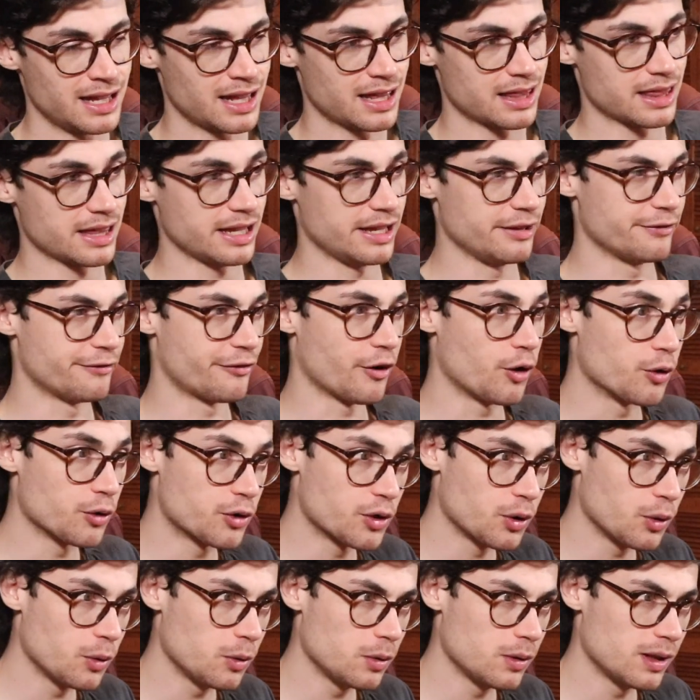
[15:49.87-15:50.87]
The
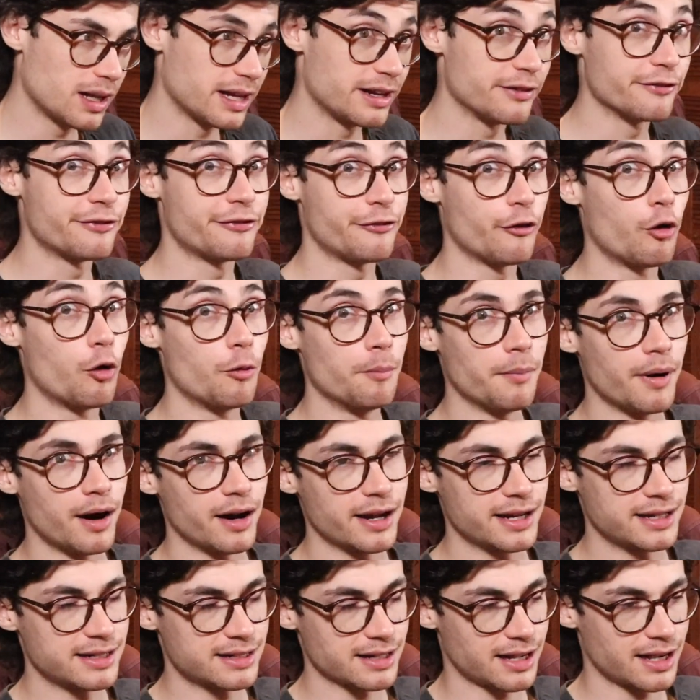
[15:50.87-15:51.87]
vocal in For
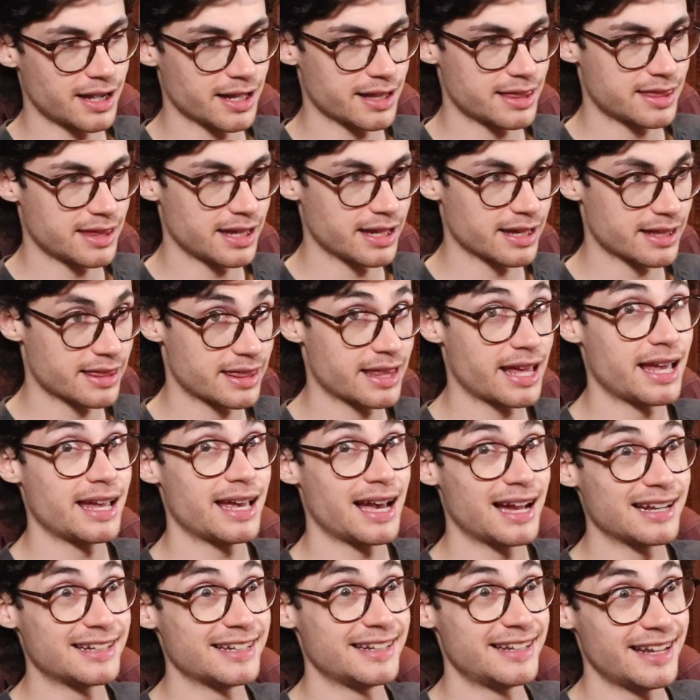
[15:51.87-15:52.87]
Mind, I think they
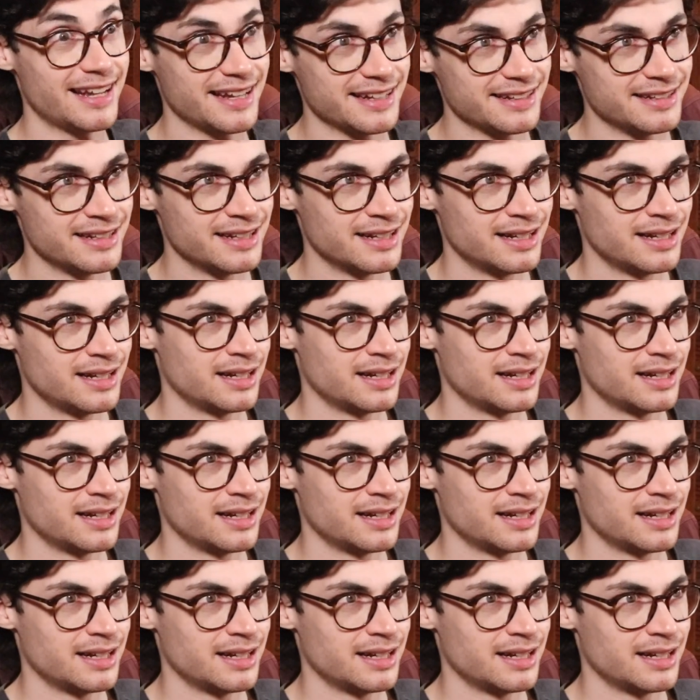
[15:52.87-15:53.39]
added in.